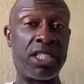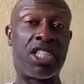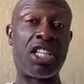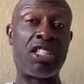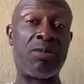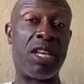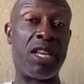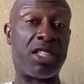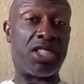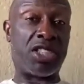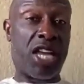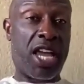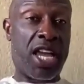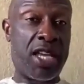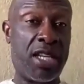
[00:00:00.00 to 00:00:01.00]
an
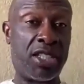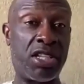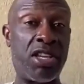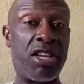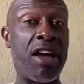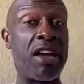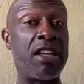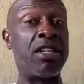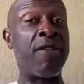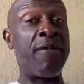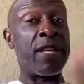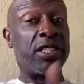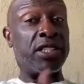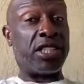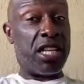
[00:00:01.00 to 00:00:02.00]
exchange, and you got to
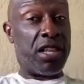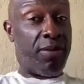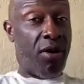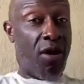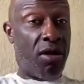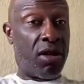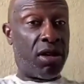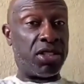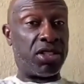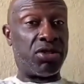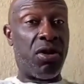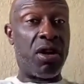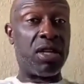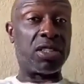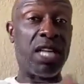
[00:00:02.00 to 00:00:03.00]
see the ball on the
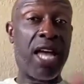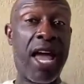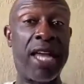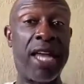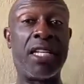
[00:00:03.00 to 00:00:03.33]
strong side.